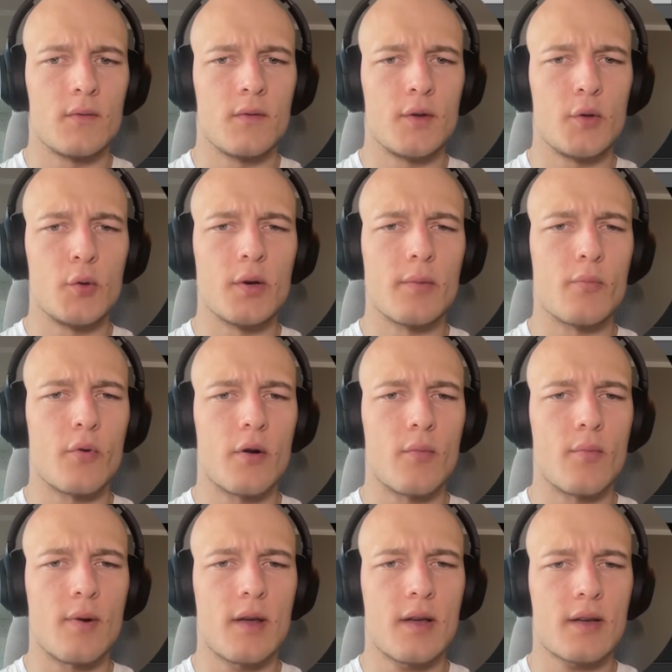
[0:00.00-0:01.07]
unibrow
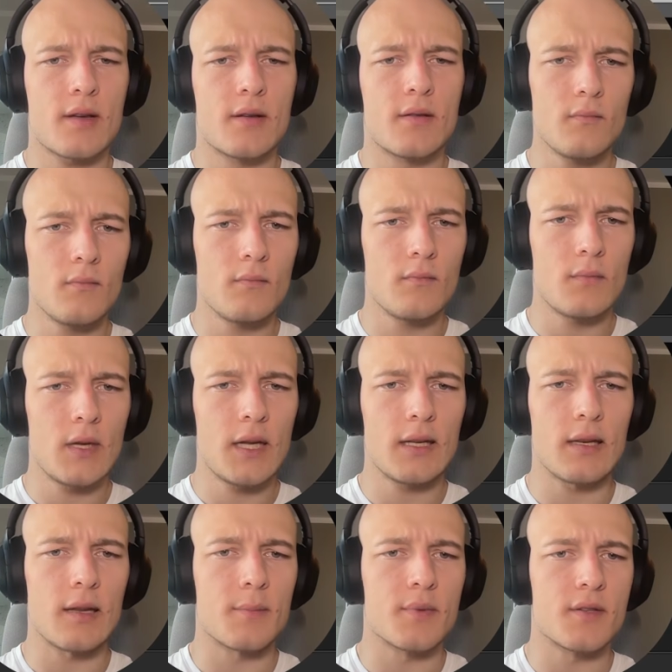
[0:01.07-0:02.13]
black, and
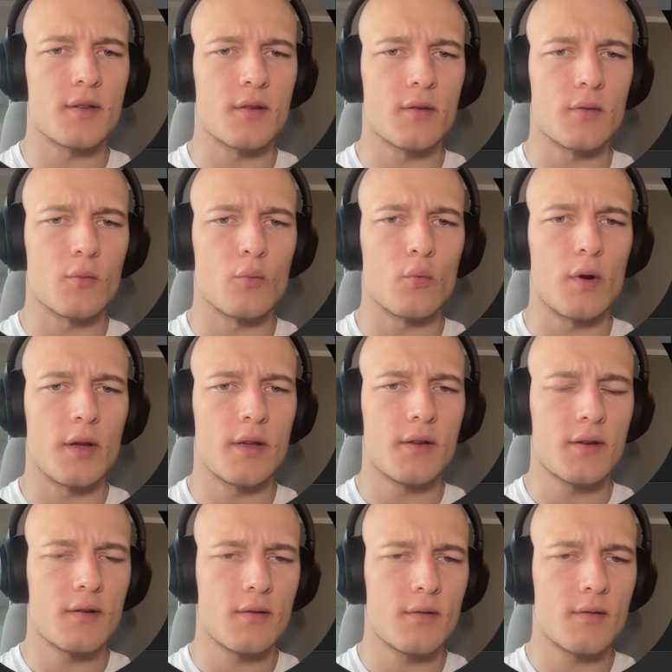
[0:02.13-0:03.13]
lips to white.